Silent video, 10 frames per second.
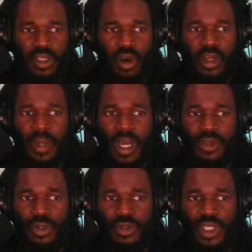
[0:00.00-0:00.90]
talking
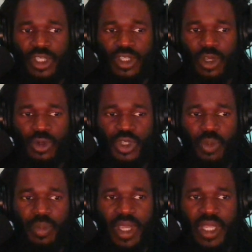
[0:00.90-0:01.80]
about using social
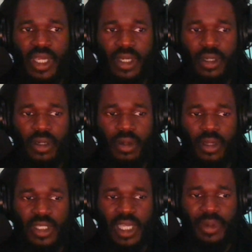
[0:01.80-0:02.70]
media. Oh, it
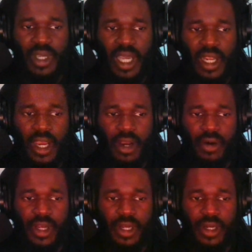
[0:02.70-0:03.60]
looks like we got an
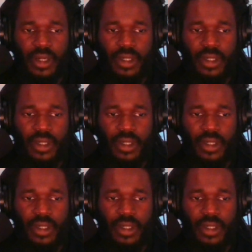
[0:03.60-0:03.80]
error here.